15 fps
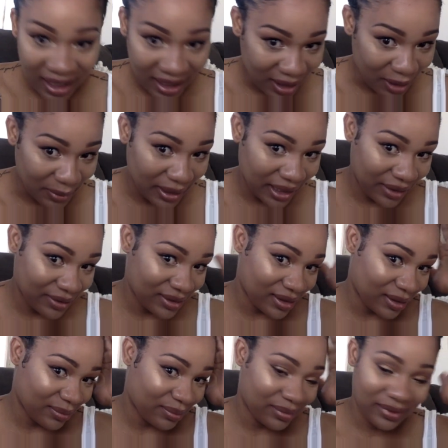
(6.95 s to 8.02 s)
And now my hair's
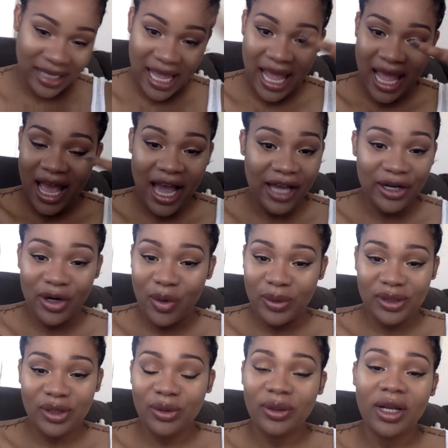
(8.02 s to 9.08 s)
up, I don't know
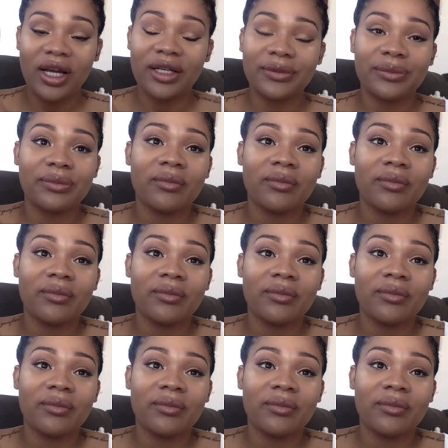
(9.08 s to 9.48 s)
what's going on,